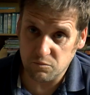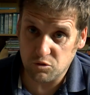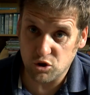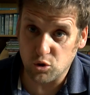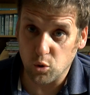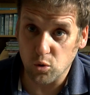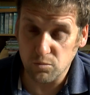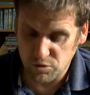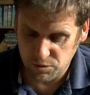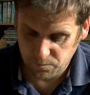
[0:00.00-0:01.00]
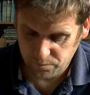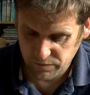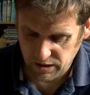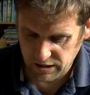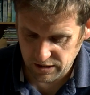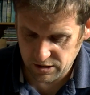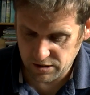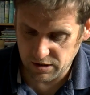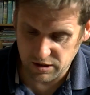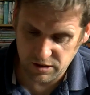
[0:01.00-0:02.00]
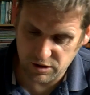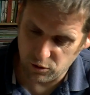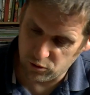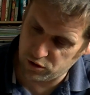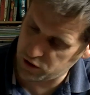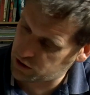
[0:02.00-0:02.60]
storms, and it's called